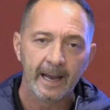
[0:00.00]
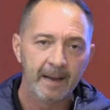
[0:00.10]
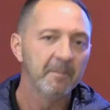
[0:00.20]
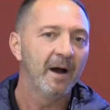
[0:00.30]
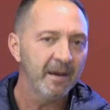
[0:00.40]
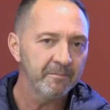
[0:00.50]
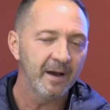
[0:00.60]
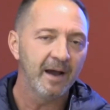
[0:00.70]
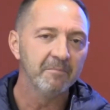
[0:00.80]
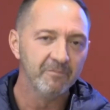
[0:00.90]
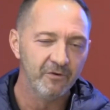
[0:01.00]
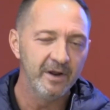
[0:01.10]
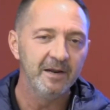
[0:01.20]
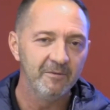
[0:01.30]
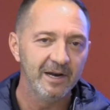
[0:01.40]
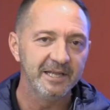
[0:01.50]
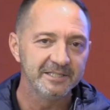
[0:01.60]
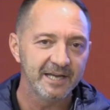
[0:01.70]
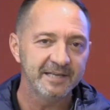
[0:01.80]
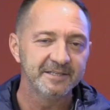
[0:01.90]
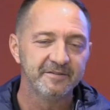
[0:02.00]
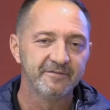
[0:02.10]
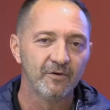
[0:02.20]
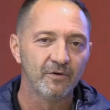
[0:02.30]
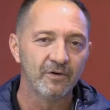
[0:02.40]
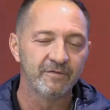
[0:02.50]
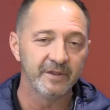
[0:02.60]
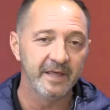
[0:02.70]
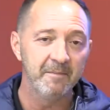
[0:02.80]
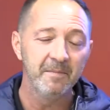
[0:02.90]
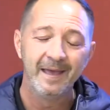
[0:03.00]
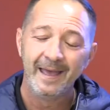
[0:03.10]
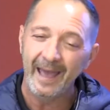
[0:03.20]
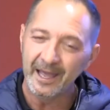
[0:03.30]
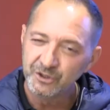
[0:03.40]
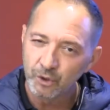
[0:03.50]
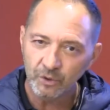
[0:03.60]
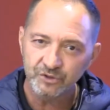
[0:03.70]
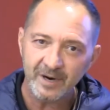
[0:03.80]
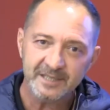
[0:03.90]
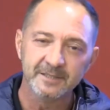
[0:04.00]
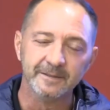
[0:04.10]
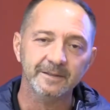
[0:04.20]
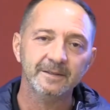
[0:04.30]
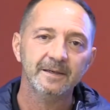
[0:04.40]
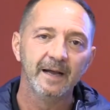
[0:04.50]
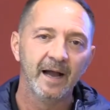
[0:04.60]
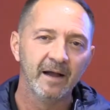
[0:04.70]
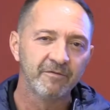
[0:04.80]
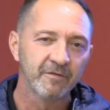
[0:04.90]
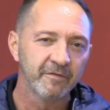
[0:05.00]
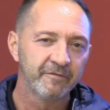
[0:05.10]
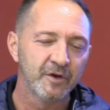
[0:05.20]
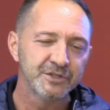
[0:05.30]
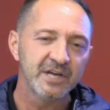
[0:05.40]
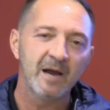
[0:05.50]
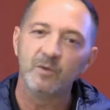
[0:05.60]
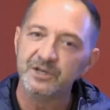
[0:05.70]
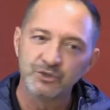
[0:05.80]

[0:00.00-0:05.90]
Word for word: um, I'm, I'm really, really excited for, for them. And George Russell, uh, for the first time, we